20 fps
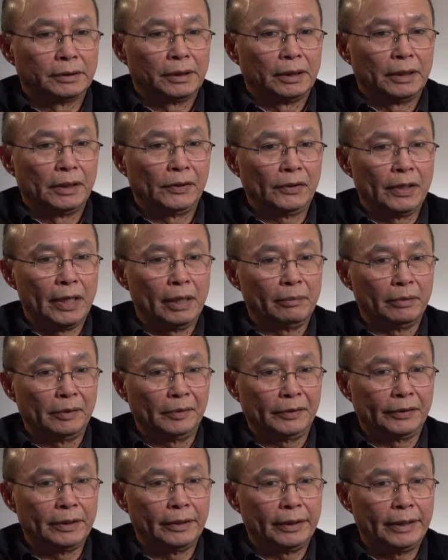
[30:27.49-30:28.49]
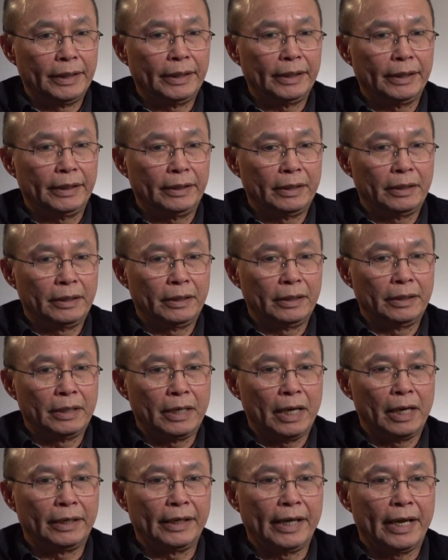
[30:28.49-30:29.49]
His name is the Guy
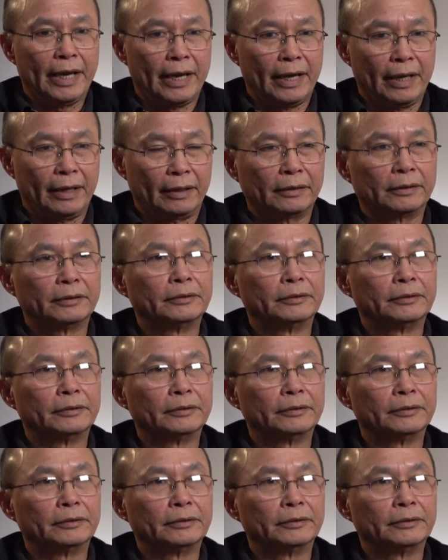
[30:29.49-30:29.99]
Carrier.